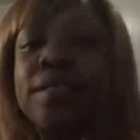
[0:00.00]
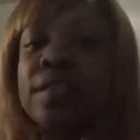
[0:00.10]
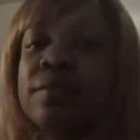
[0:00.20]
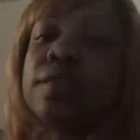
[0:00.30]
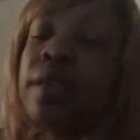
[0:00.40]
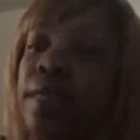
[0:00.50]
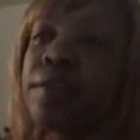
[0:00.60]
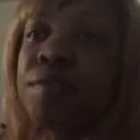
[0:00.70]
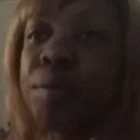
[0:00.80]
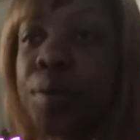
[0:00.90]
myself
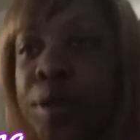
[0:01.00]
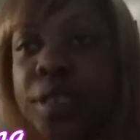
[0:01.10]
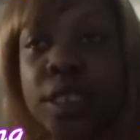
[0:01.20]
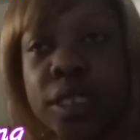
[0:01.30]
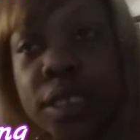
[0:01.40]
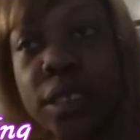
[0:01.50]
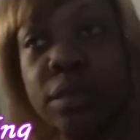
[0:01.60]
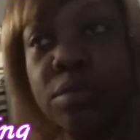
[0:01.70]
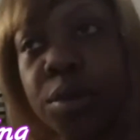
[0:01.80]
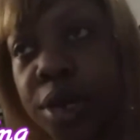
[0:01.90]
together for work
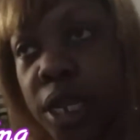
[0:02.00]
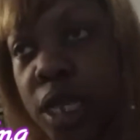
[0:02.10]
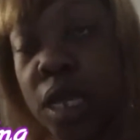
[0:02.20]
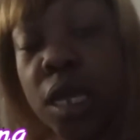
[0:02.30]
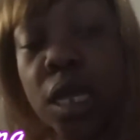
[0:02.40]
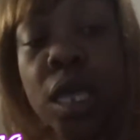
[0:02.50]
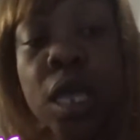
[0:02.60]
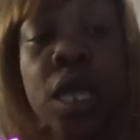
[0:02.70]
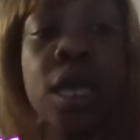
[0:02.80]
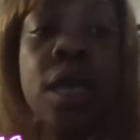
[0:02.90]
this morning
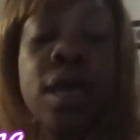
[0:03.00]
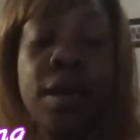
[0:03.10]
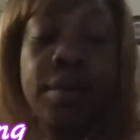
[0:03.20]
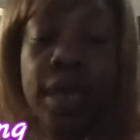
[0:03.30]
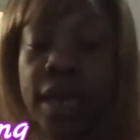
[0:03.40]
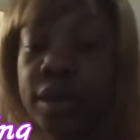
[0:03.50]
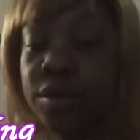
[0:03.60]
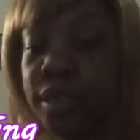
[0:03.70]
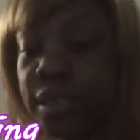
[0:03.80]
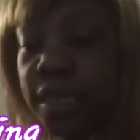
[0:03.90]
kind
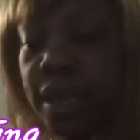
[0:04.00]
of on the